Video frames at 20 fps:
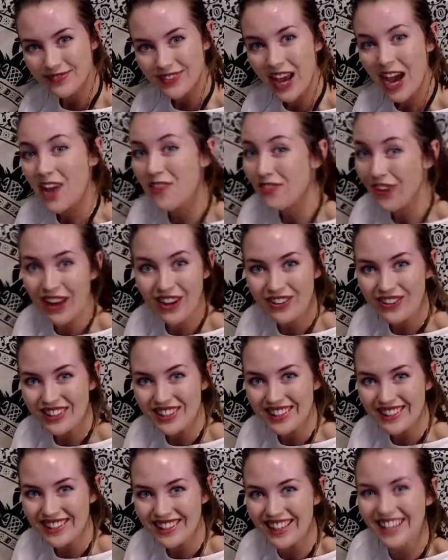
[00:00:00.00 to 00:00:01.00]
I found
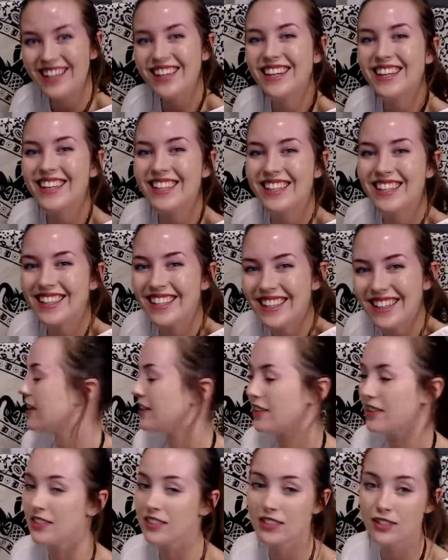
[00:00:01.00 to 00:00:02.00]
it!
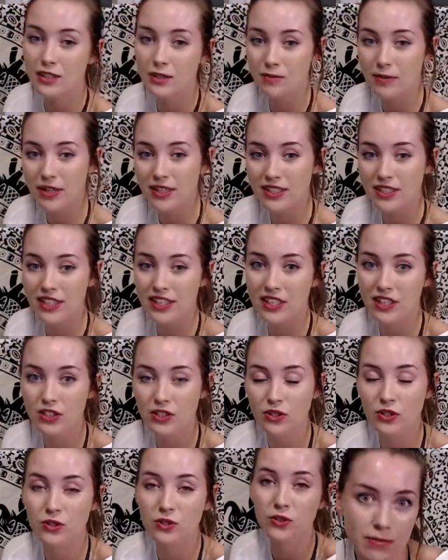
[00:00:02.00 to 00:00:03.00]
This is the best I can
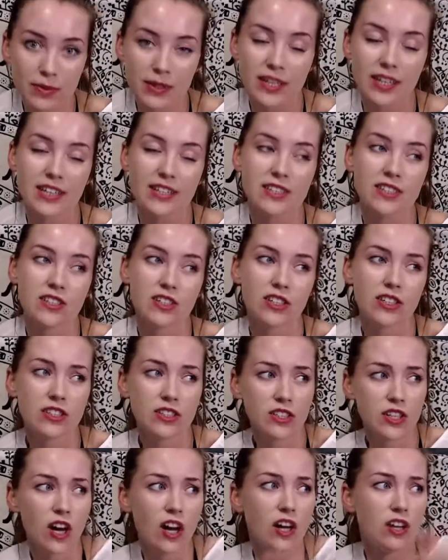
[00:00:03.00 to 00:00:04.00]
do because there
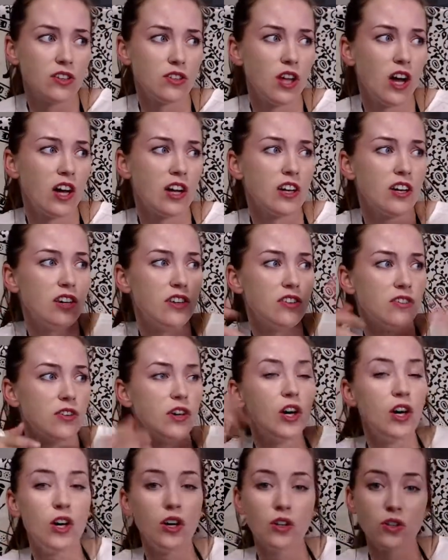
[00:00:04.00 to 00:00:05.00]
is not a lot of
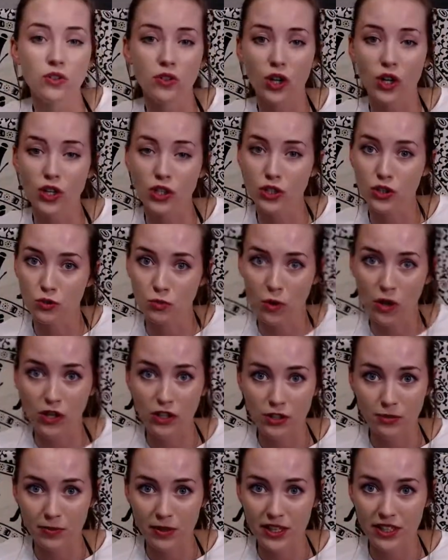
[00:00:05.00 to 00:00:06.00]
large wall
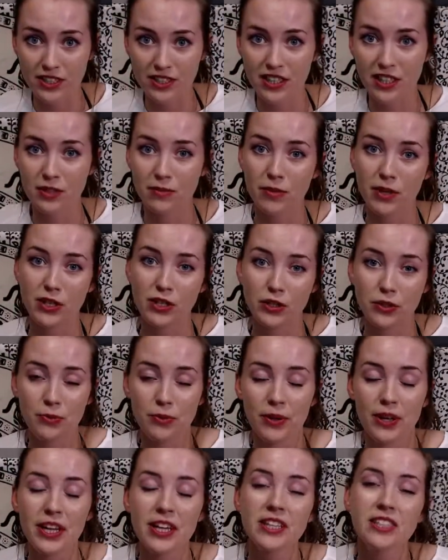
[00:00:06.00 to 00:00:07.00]
space in my new
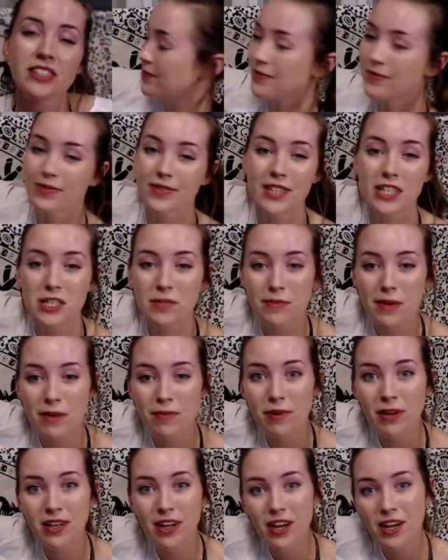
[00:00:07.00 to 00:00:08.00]
place. This
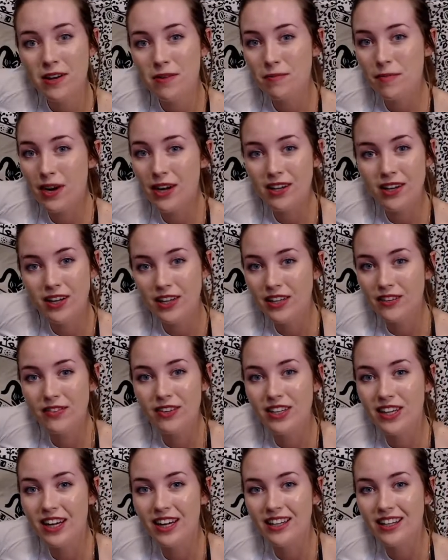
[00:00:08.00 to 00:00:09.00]
baby might not
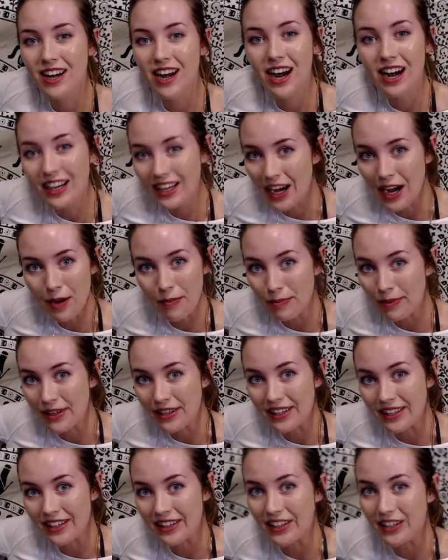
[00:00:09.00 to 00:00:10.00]
even get hung up
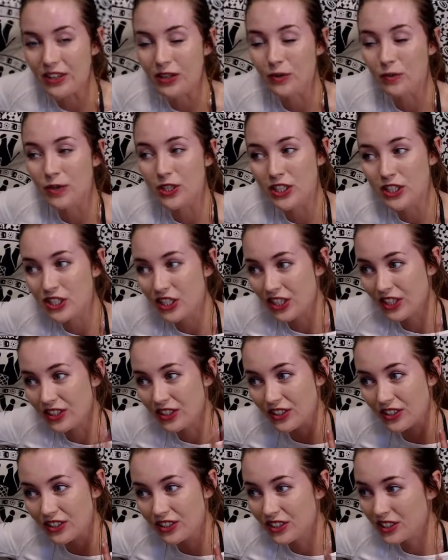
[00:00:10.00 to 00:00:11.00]
in here. We
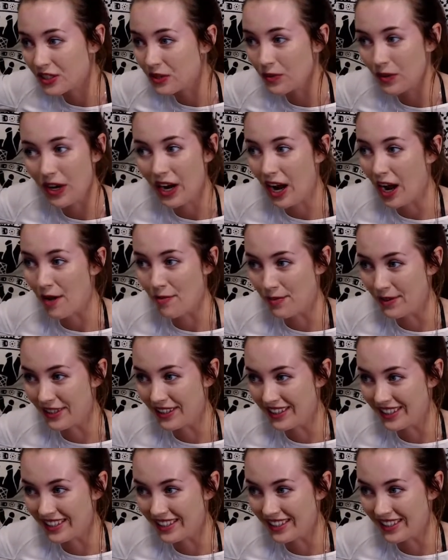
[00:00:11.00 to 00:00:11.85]
shall see what happens.